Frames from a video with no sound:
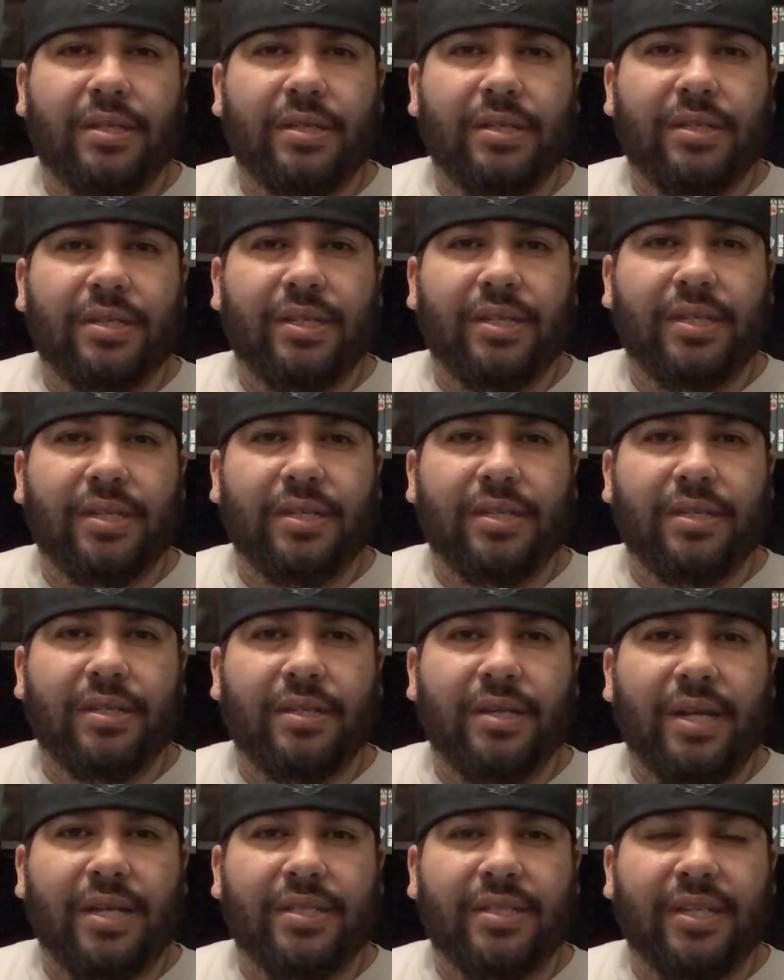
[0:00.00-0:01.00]
she
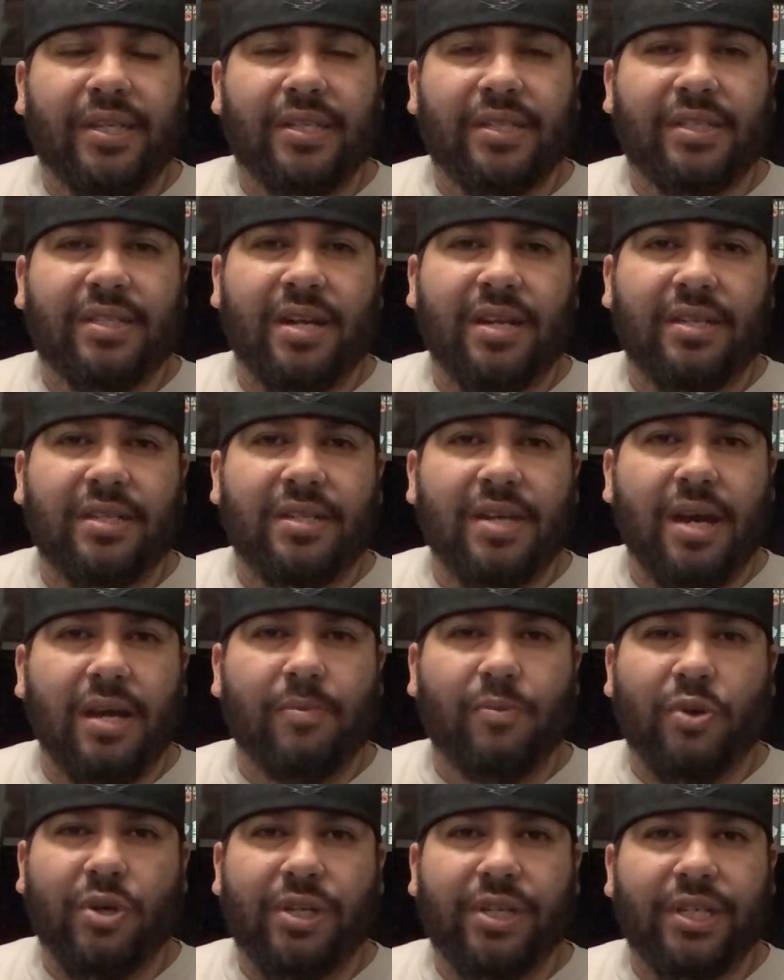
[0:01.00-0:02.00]
as they start to talk
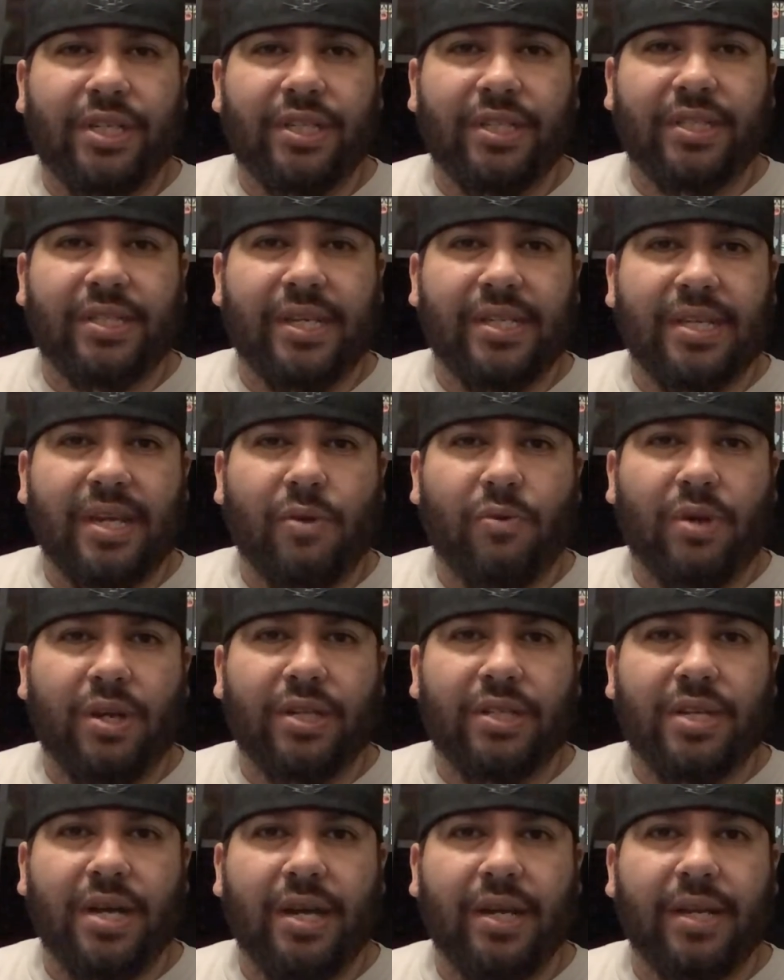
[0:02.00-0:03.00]
more, she just says, "I don't want
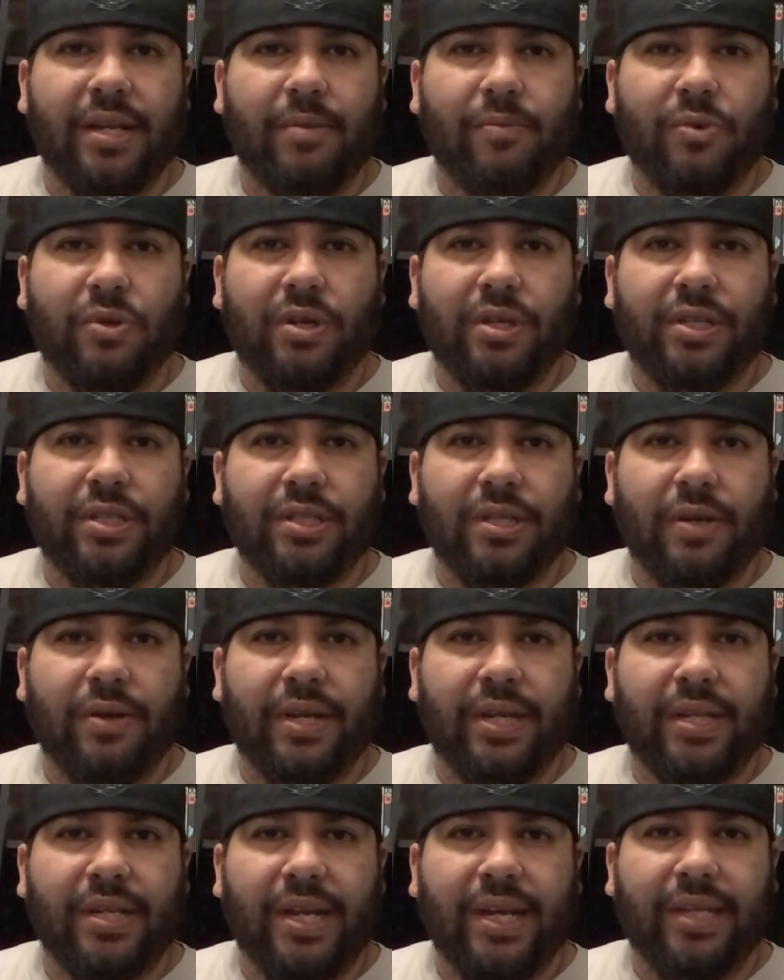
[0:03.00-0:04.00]
to talk anymore." She's
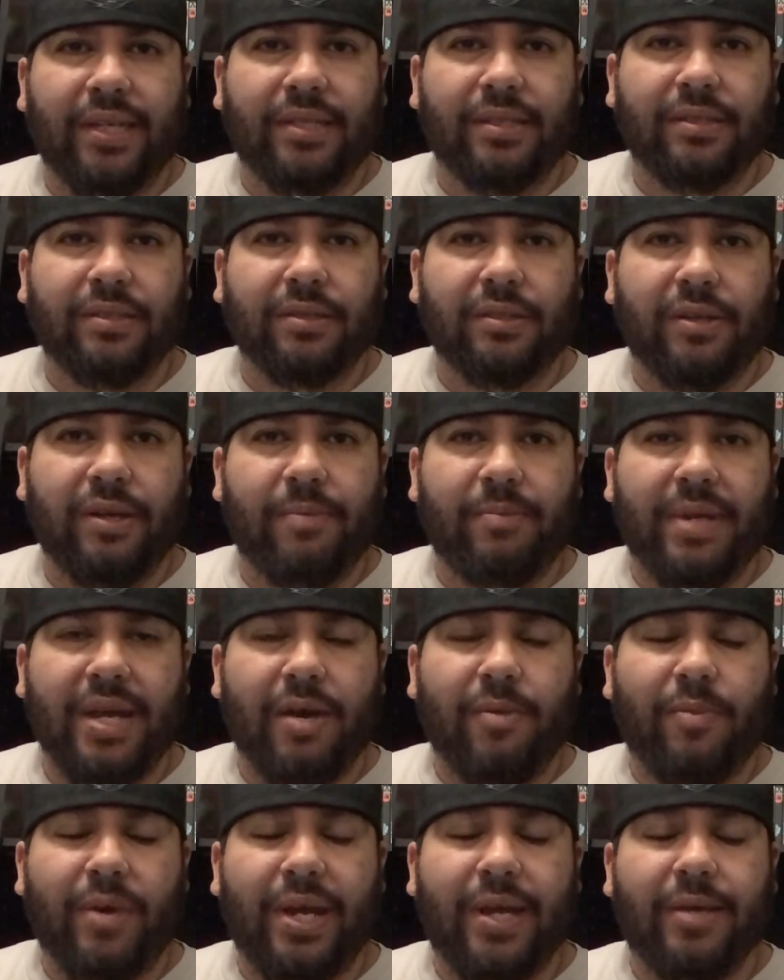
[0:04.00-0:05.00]
already like creeped
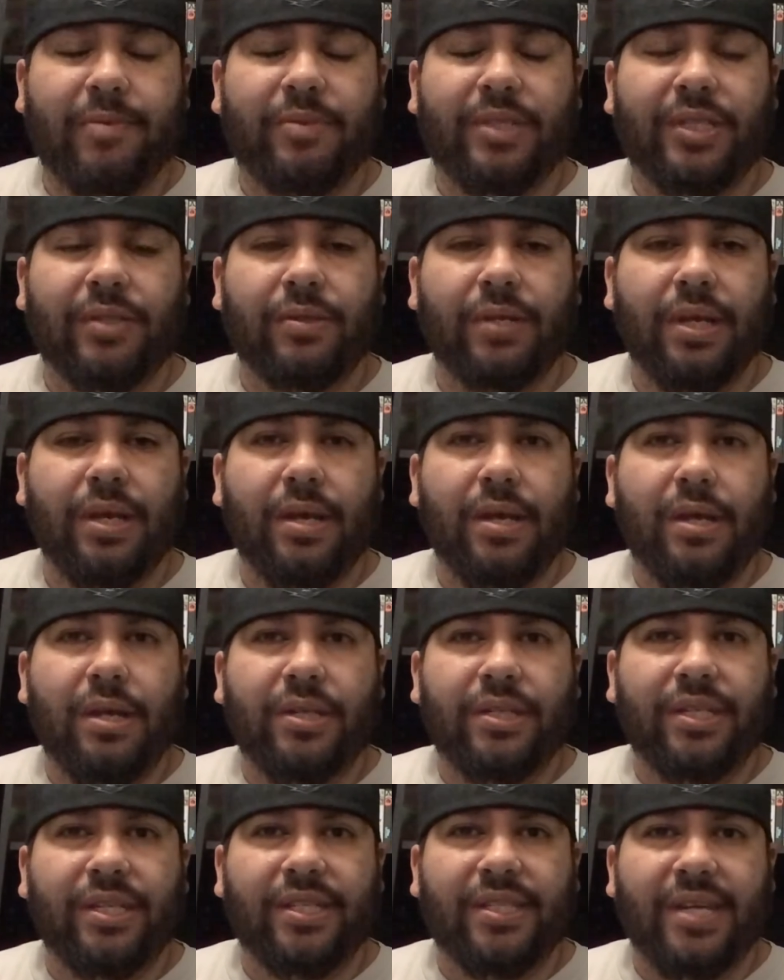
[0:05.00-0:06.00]
out by him, so
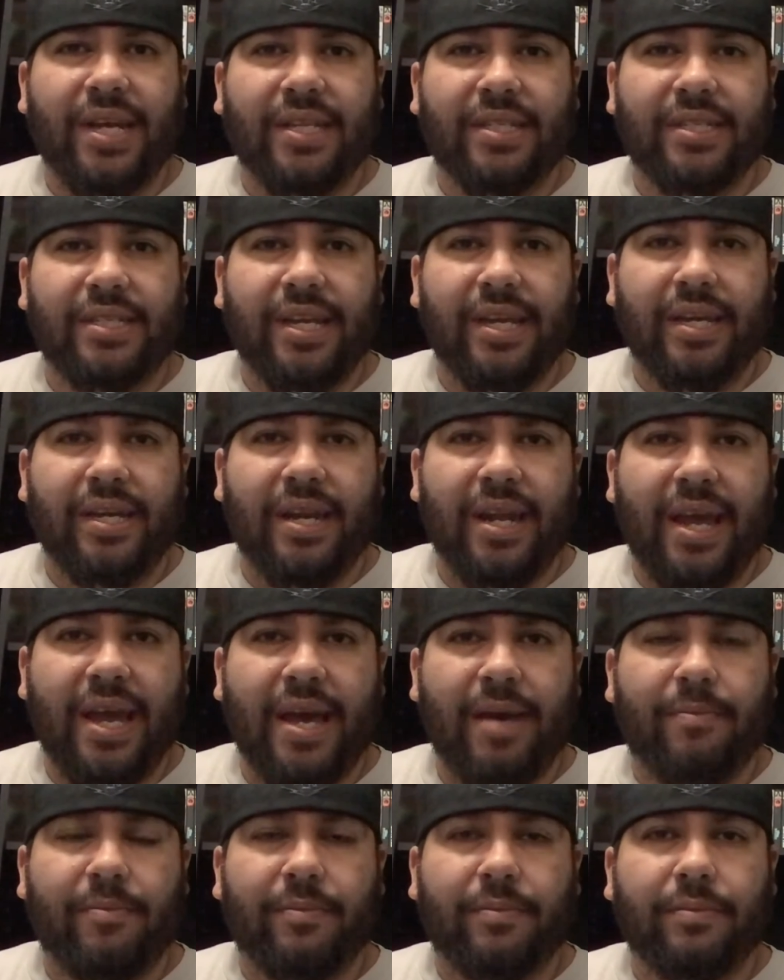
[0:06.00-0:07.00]
she decides to take a
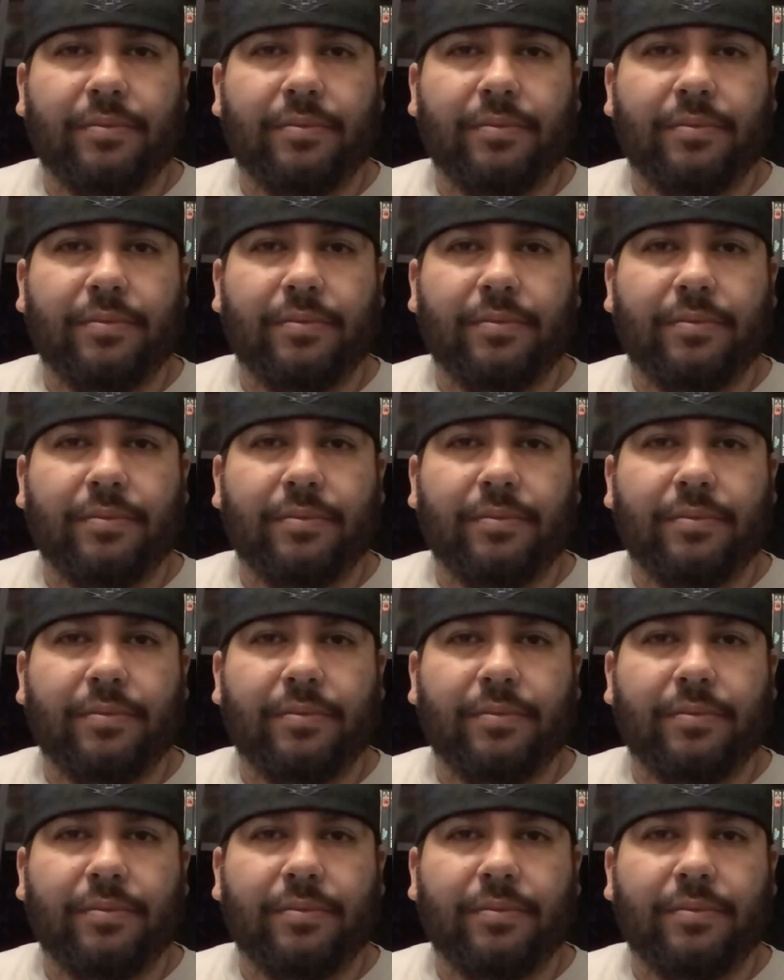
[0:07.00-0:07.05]
nap.